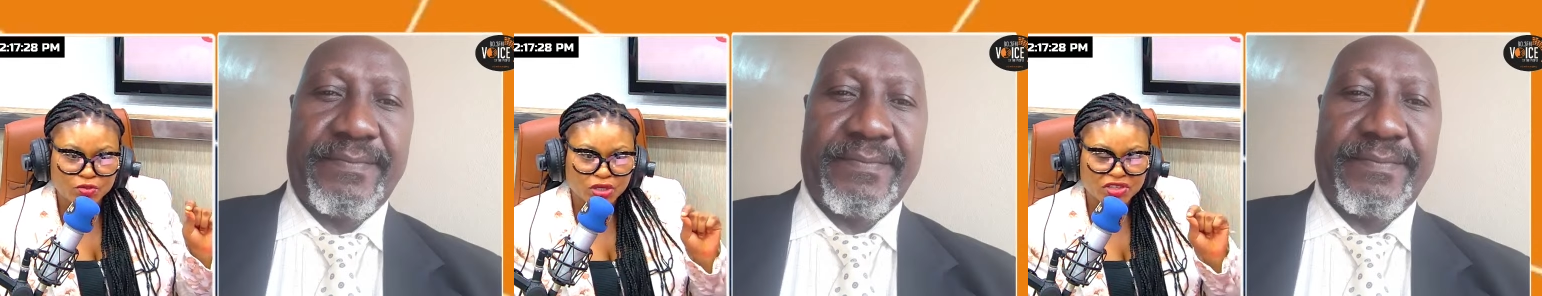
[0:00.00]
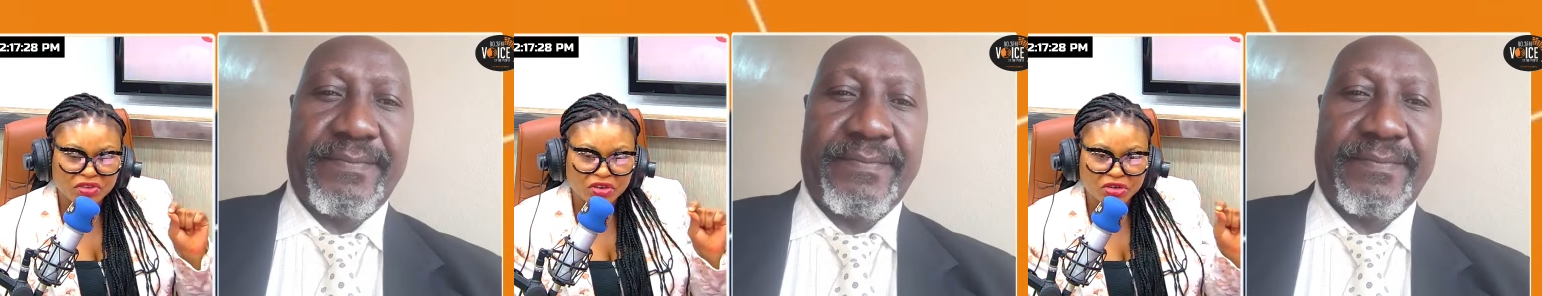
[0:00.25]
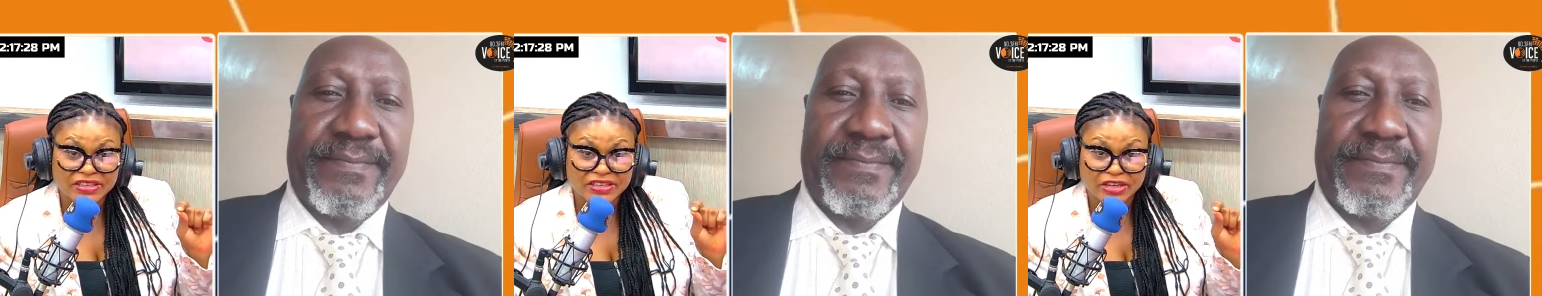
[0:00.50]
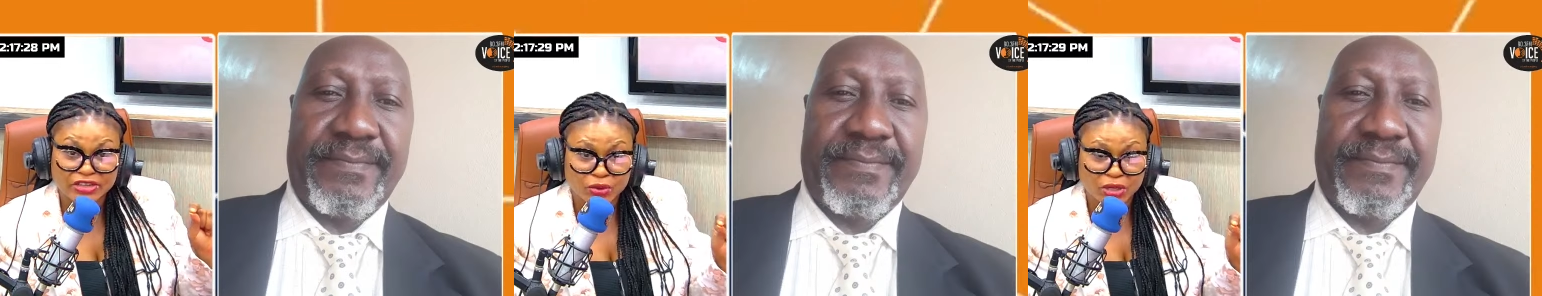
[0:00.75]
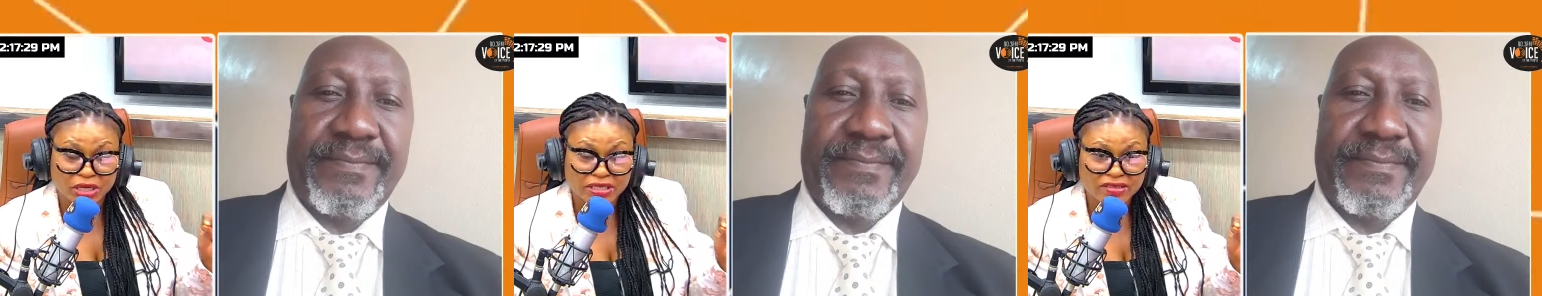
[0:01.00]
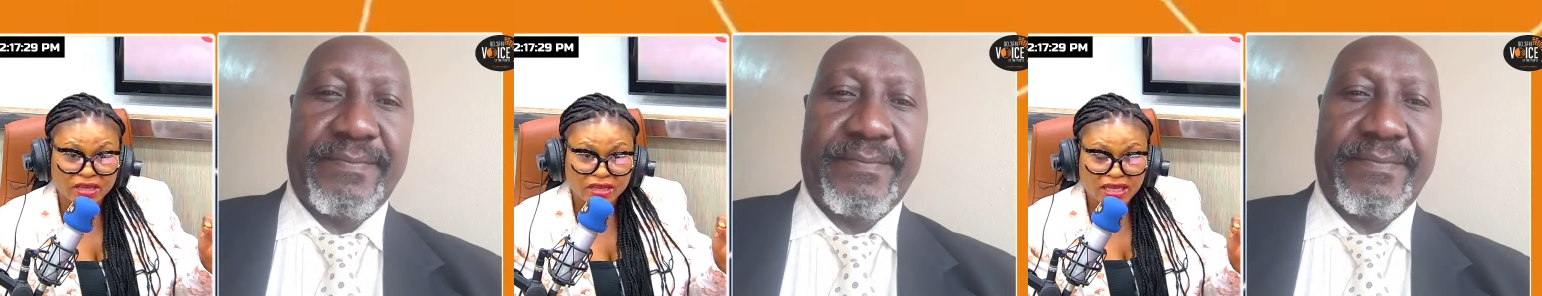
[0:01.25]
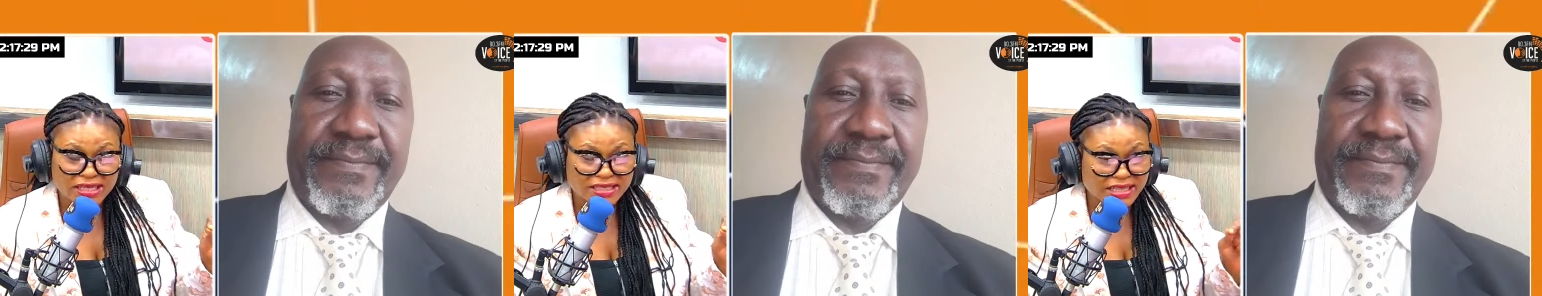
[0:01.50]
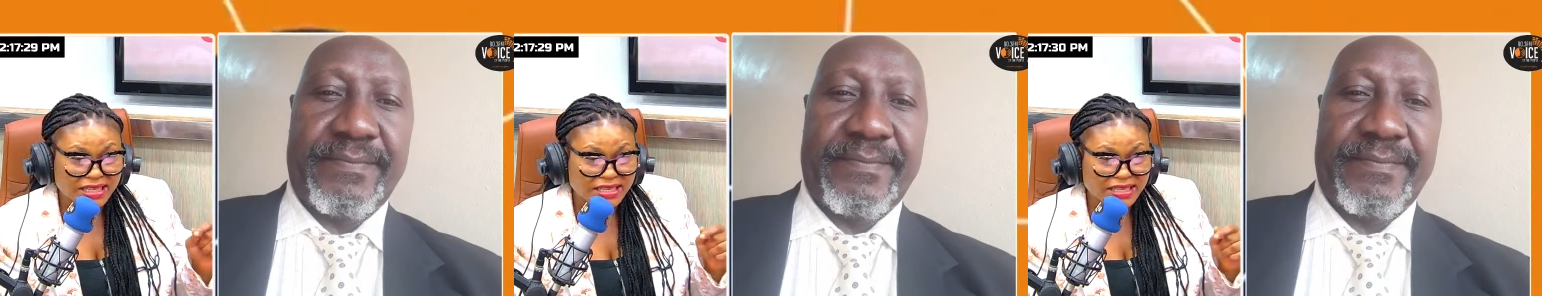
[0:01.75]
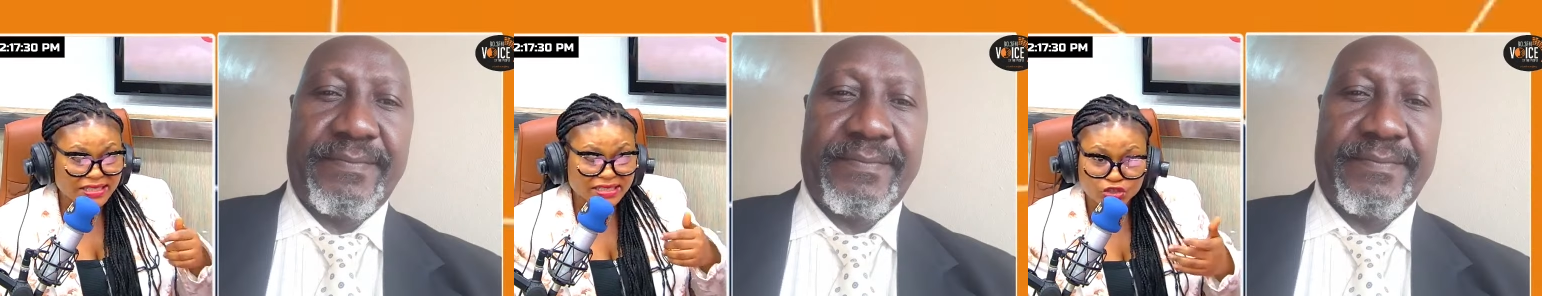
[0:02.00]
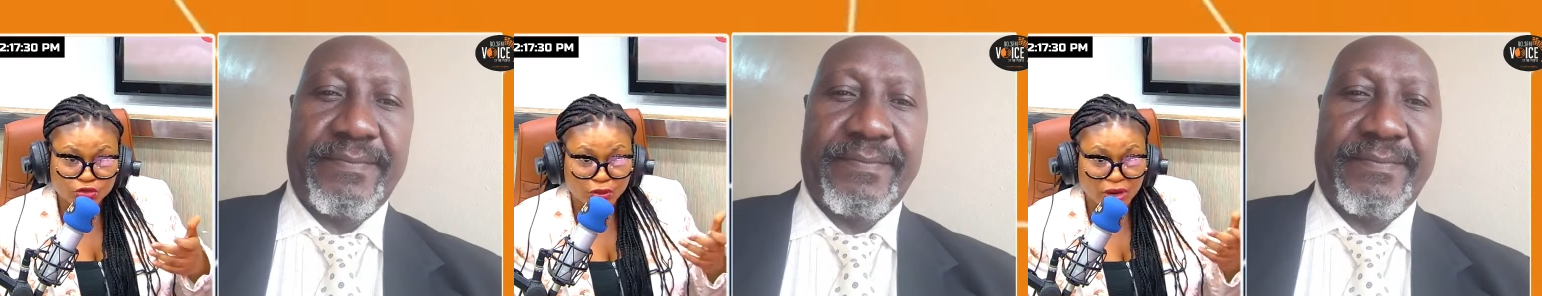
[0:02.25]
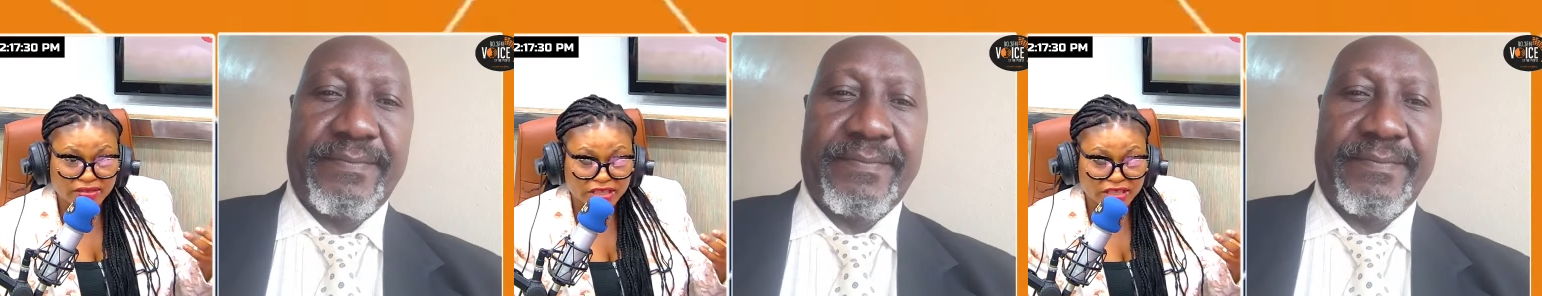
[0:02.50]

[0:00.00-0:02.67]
Speaker 1: it is they're doing? Is, is this a new trend?